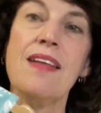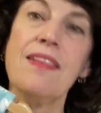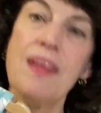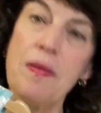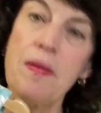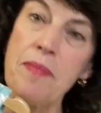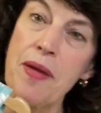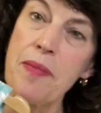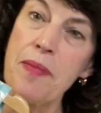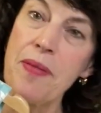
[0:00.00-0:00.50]

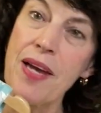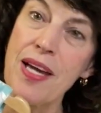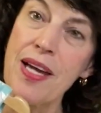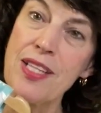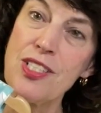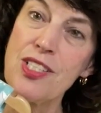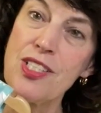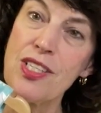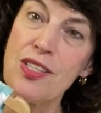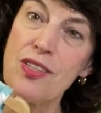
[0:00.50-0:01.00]
Then maybe
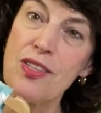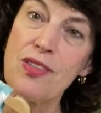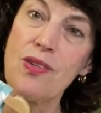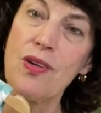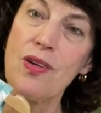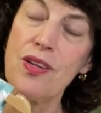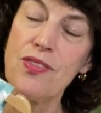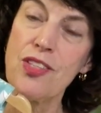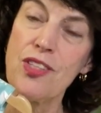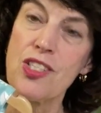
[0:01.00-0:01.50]
I
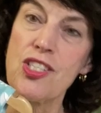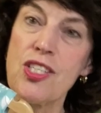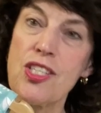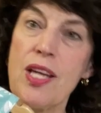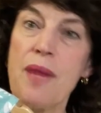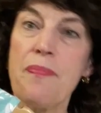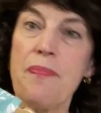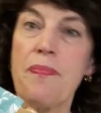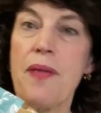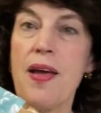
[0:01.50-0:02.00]
do the
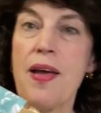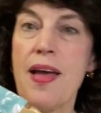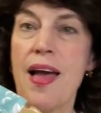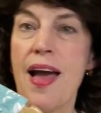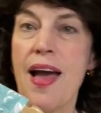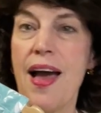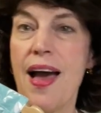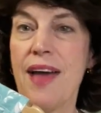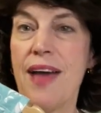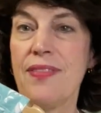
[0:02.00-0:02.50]
ship
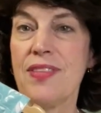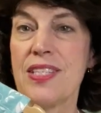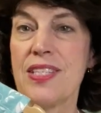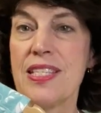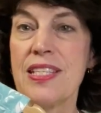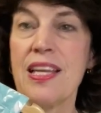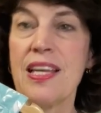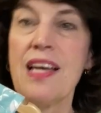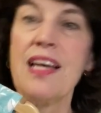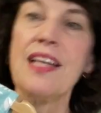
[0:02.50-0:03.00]
and the
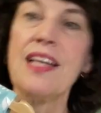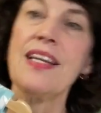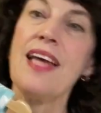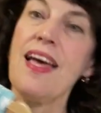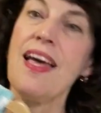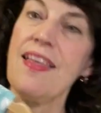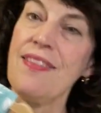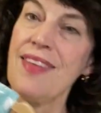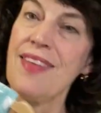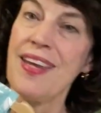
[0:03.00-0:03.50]
sun,
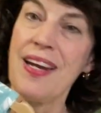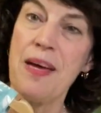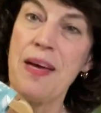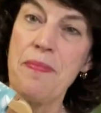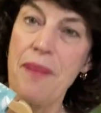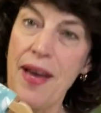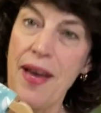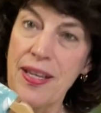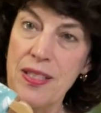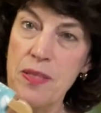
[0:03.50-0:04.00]
and then I
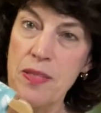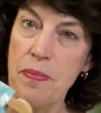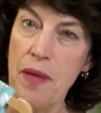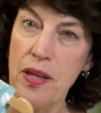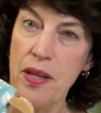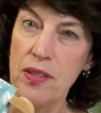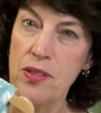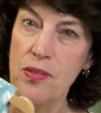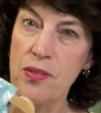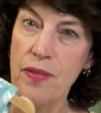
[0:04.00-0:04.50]
back
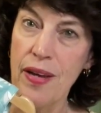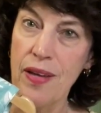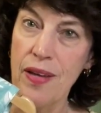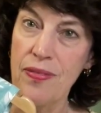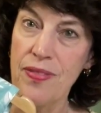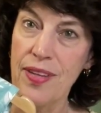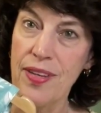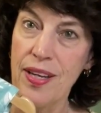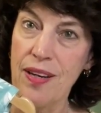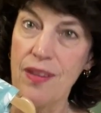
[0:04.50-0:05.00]
smocked
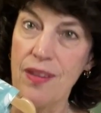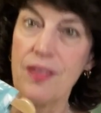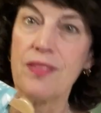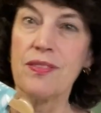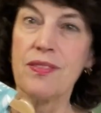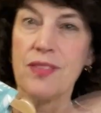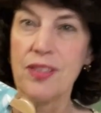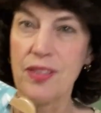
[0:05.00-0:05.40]
around there.